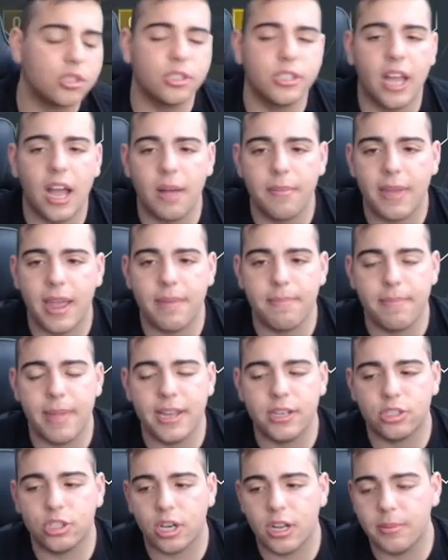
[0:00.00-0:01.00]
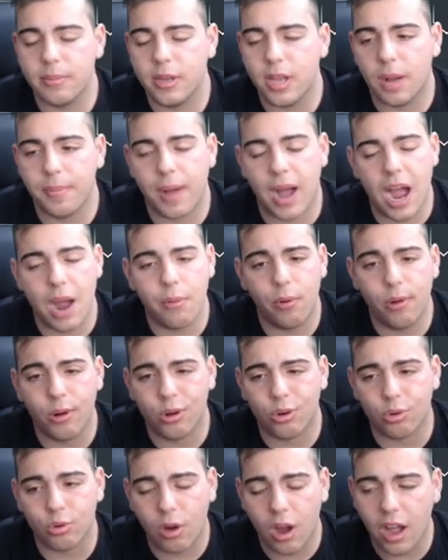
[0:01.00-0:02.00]
are down, man, make sure to hit me up. I will
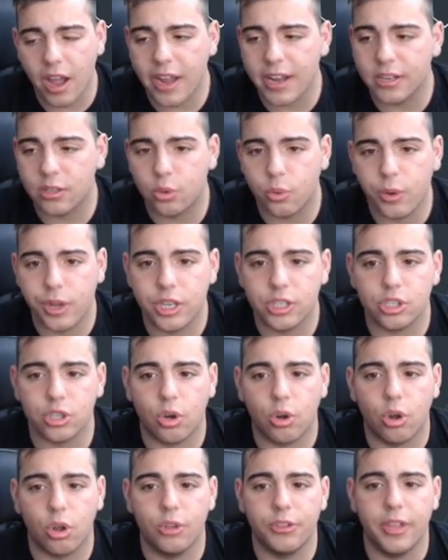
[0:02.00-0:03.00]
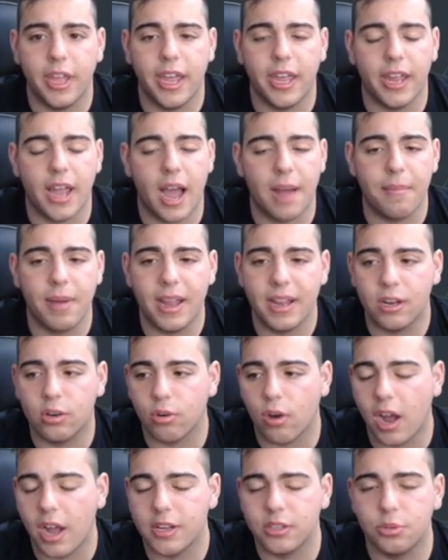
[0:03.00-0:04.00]
grind Twitch all day. I might
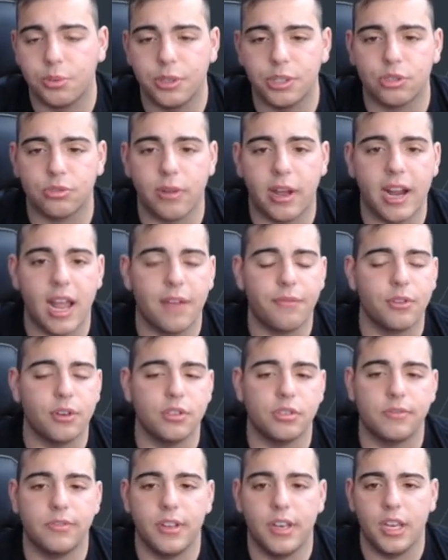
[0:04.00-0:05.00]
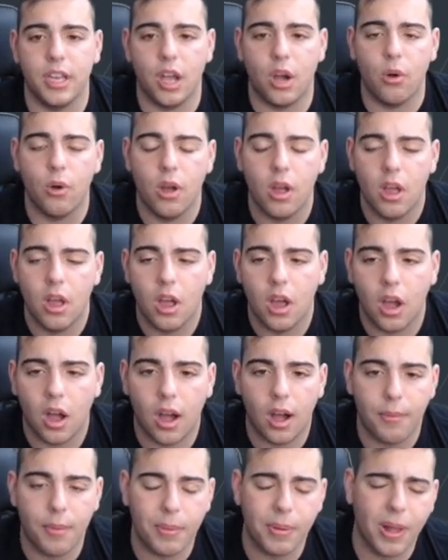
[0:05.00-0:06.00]
grind Twitch right after this video.
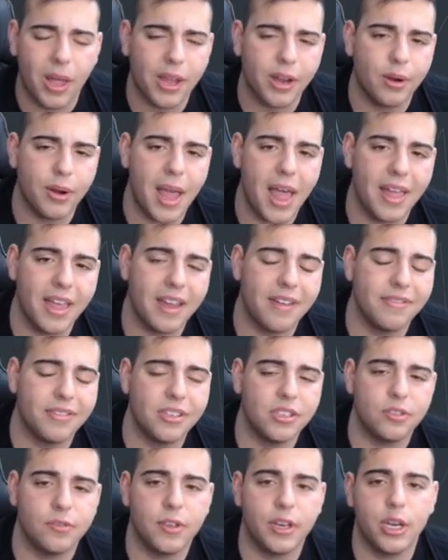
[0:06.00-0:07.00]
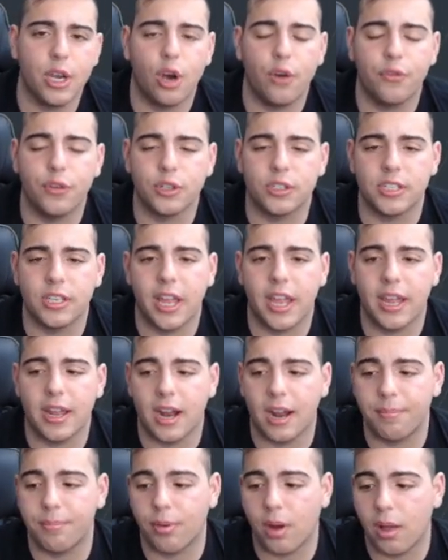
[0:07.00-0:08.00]
We're probably going to have this video for today,
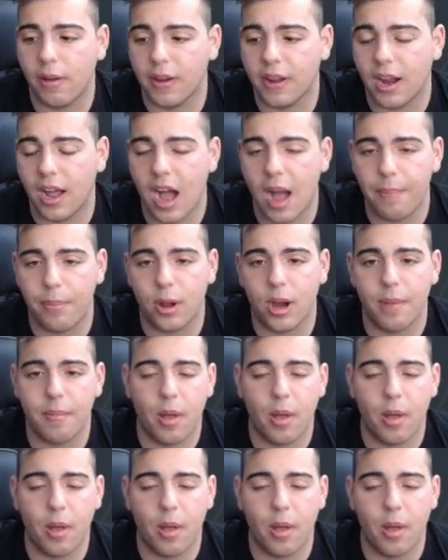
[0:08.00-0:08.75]
and I'm probably going to hop on